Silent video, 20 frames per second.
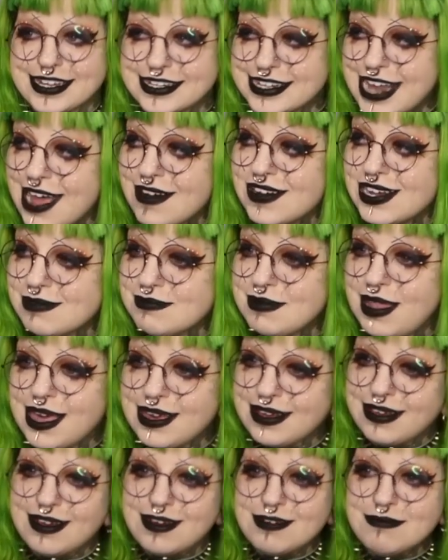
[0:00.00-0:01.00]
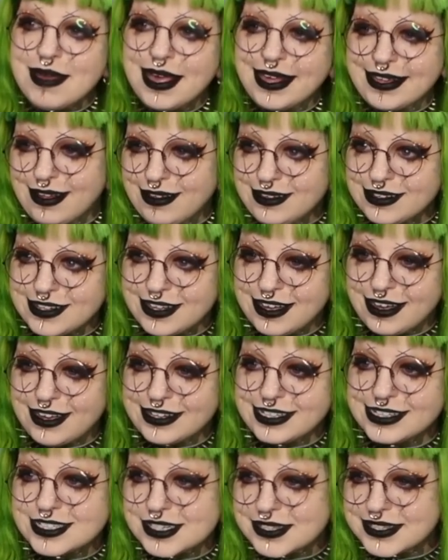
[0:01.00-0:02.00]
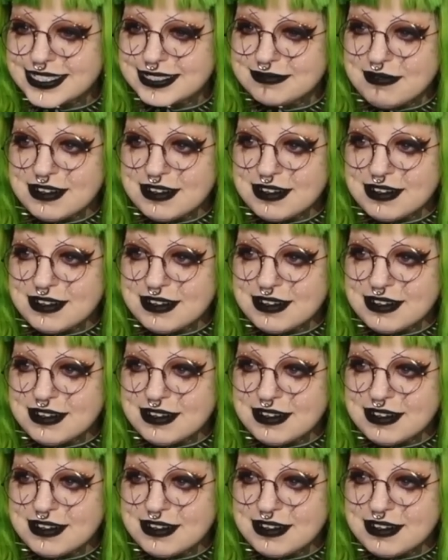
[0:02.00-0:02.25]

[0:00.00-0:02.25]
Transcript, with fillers: Now I'm like, oh my god, it's Chris